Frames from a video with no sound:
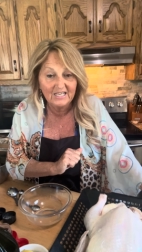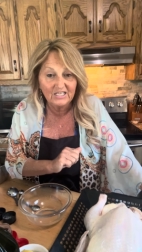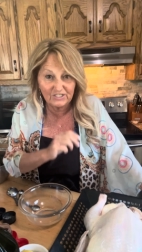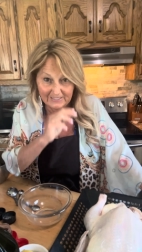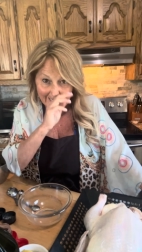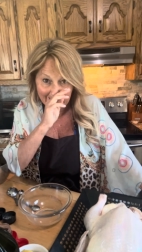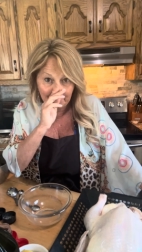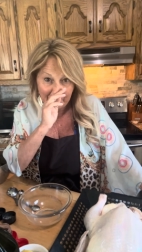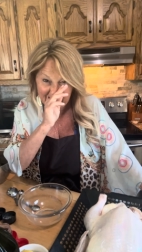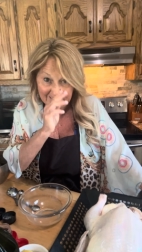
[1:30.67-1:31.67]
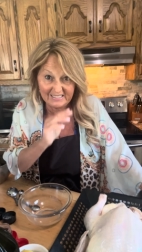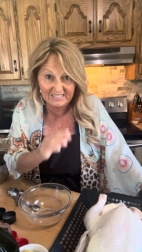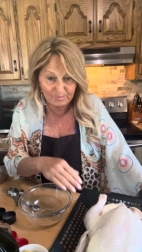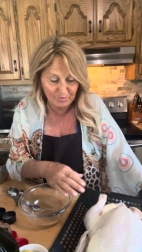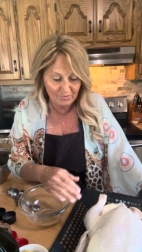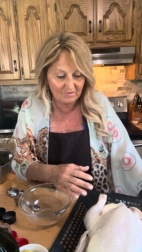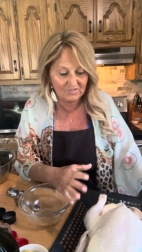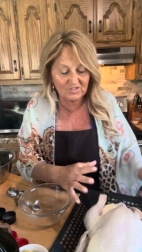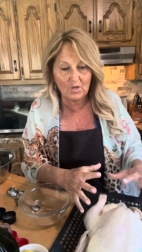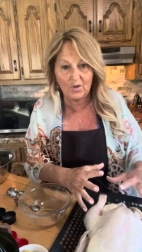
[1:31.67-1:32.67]
Just take about a teaspoon of
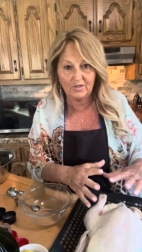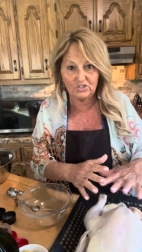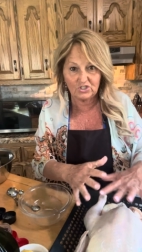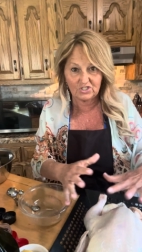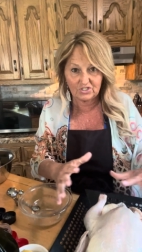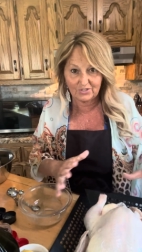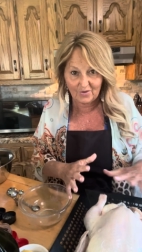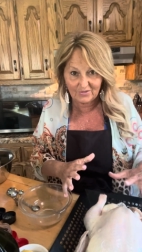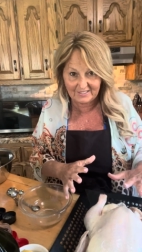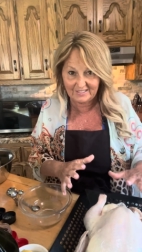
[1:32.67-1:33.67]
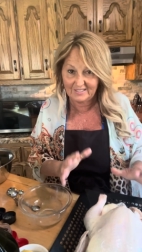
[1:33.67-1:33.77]
salt and just salt it.